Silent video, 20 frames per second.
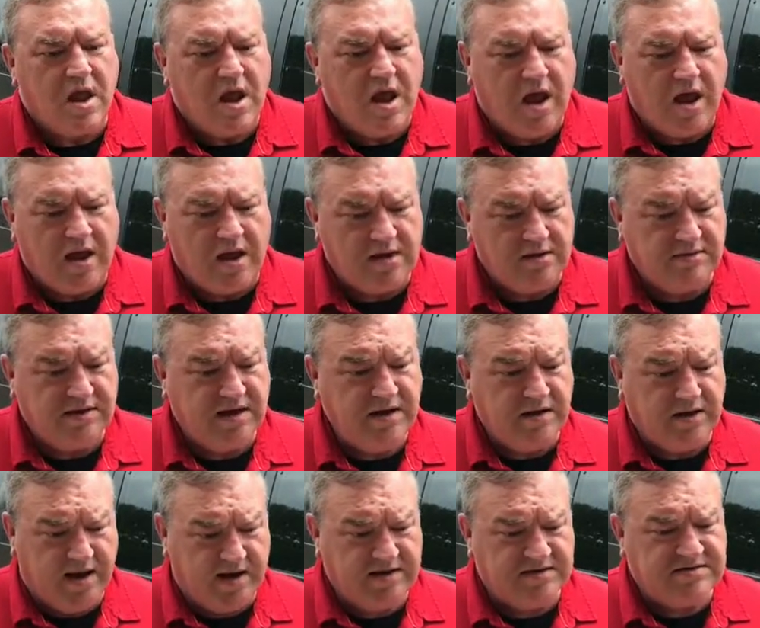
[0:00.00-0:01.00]
I think
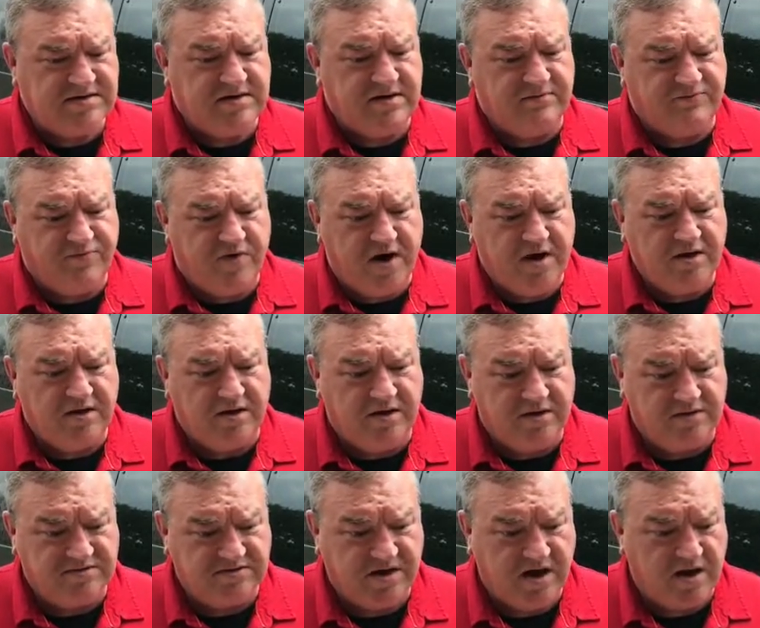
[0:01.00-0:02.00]
Legacy in Franklin
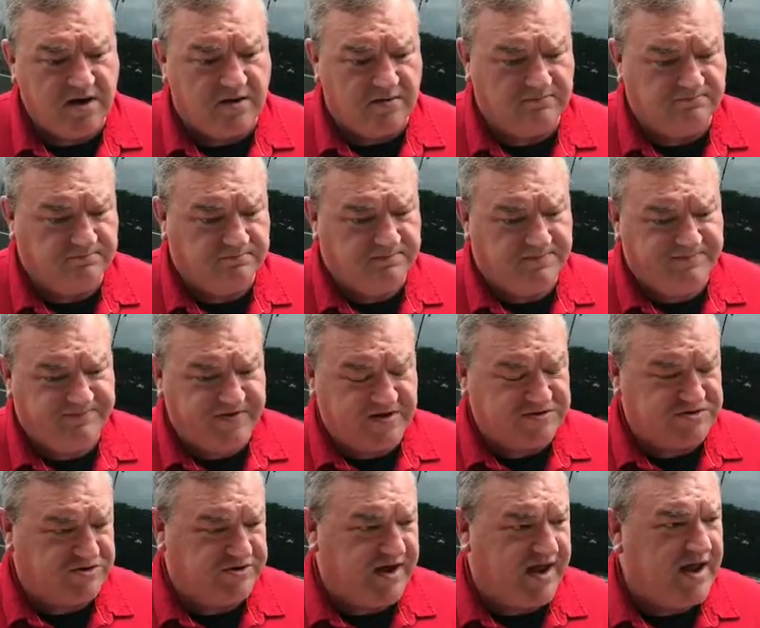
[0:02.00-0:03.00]
has kind of
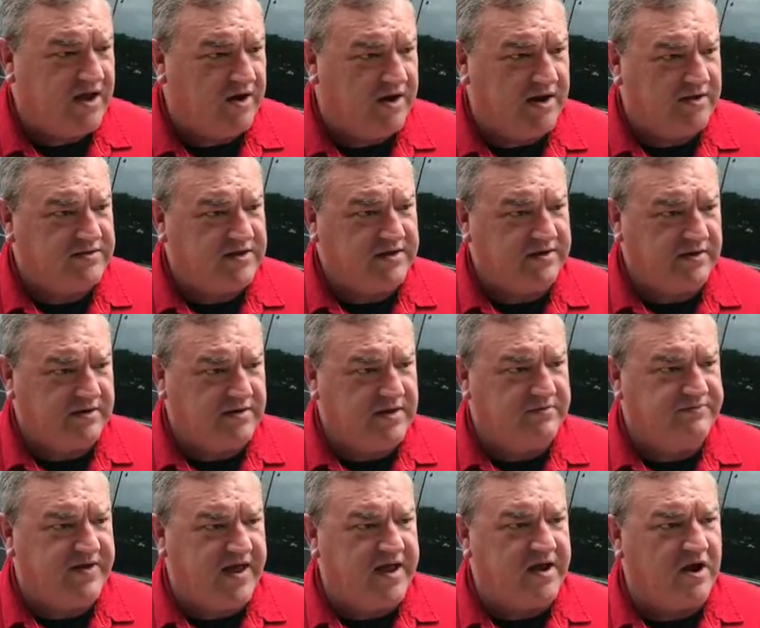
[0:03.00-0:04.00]
fizzled out. I think
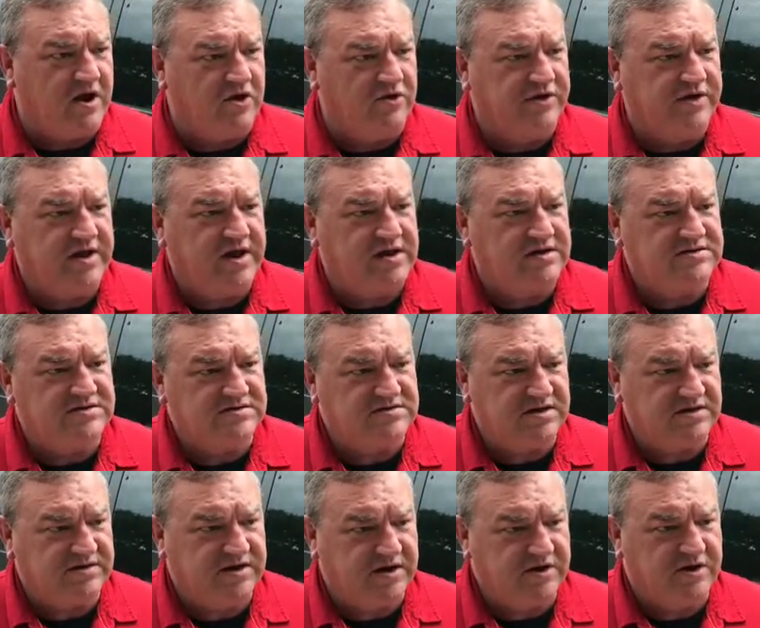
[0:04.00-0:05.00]
they've had all the cases
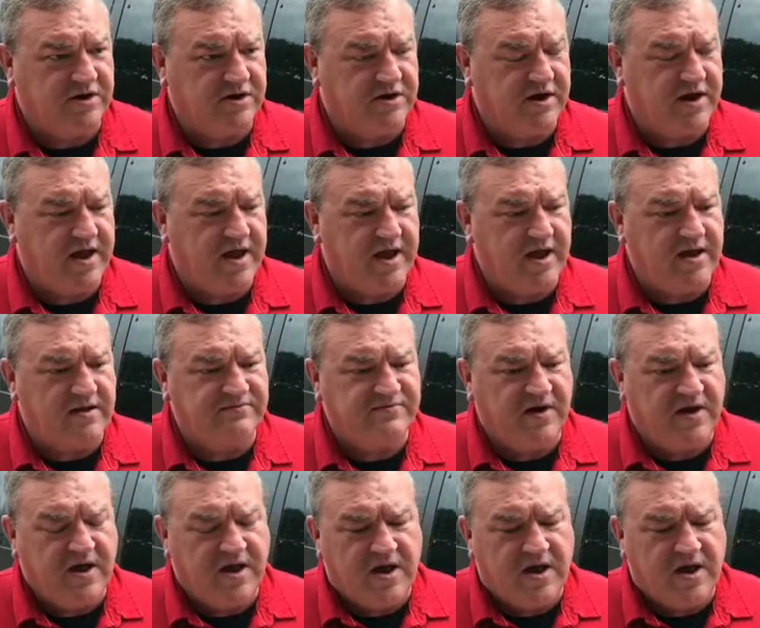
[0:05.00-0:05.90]
that they're going to have.